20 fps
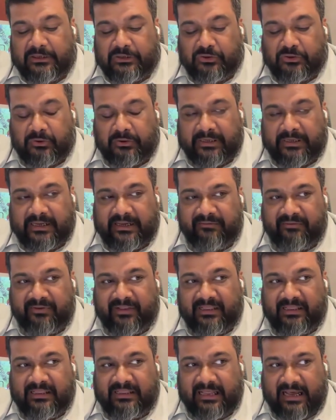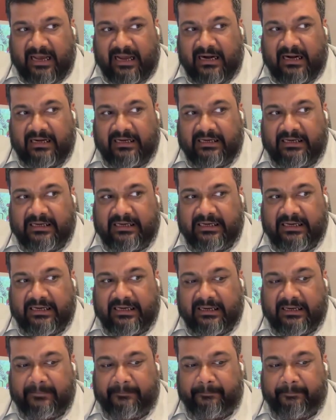So given that,
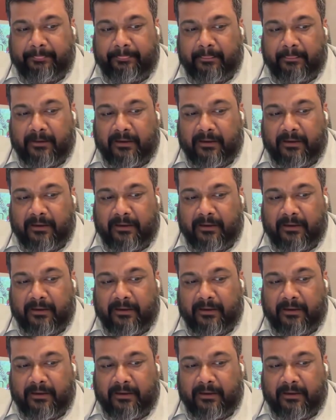I